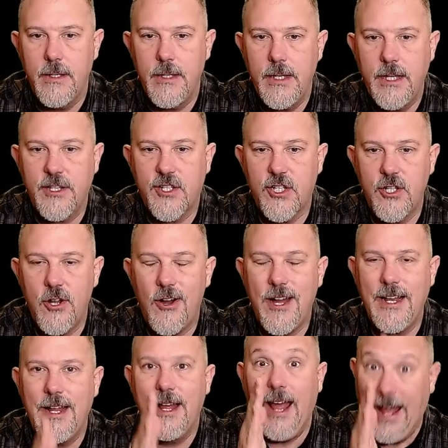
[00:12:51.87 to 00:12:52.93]
is
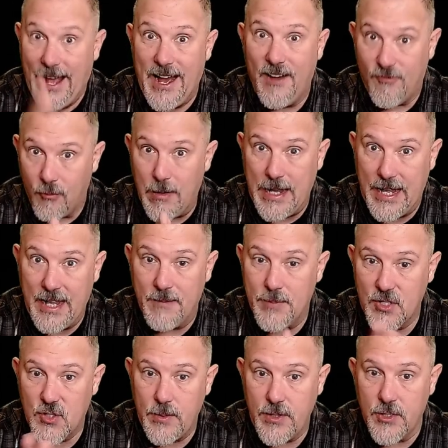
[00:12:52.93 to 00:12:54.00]
not halfway in
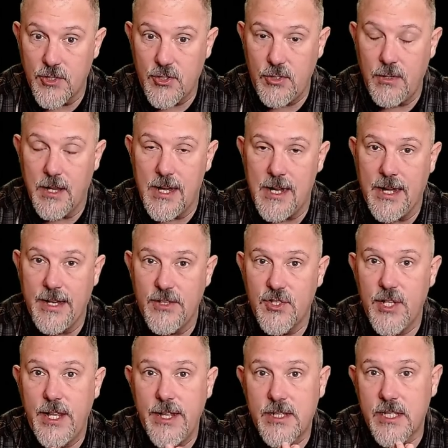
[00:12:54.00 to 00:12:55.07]
between those two lines.
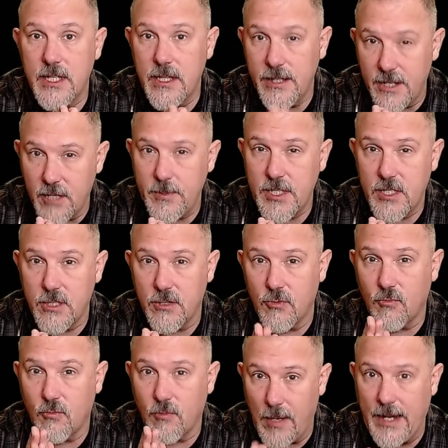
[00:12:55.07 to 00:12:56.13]
It's a little bit to the
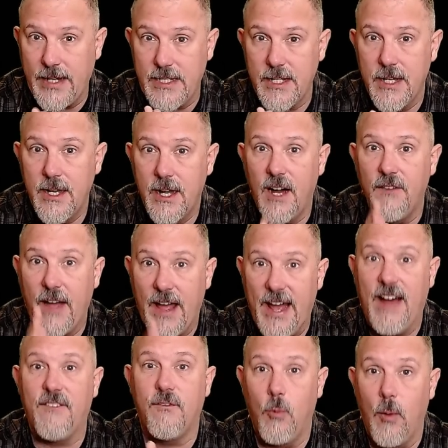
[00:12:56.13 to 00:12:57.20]
right of
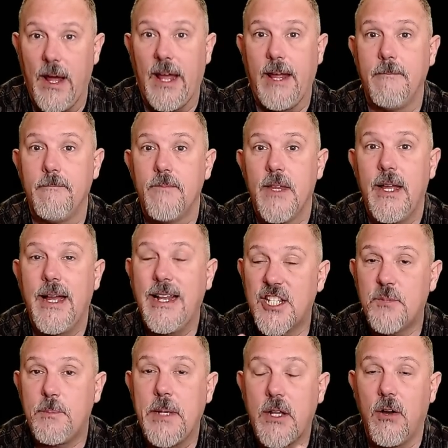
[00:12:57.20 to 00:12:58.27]
halfway. And it's
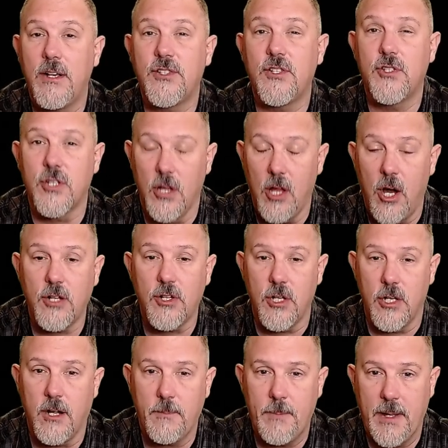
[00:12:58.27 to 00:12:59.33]
because it's a
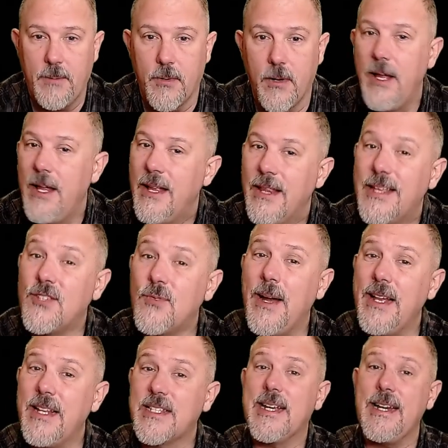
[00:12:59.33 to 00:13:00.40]
log-to-log paper. That's why
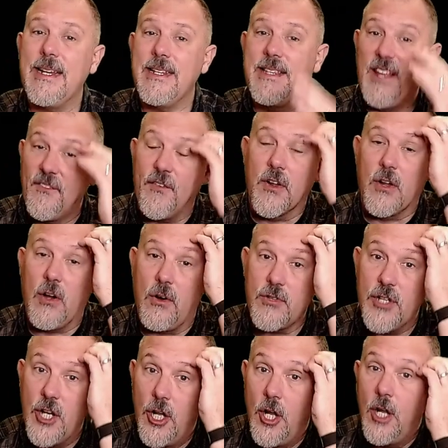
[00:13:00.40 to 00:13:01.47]
it's kind of difficult
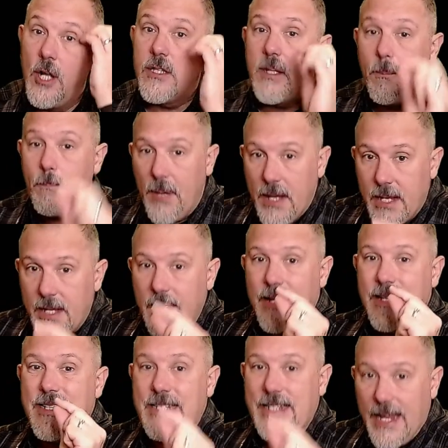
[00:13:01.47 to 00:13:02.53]
to pick
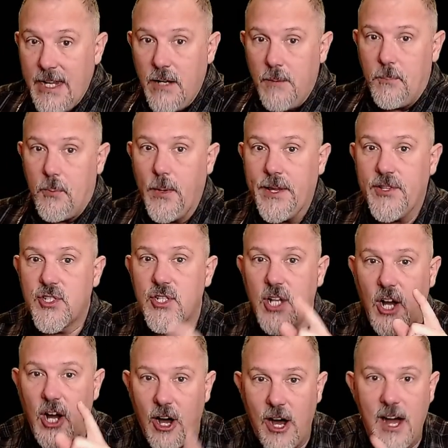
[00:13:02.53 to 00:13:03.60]
data points
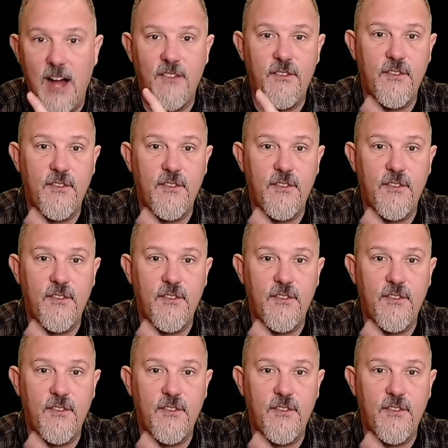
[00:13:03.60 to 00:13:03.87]
off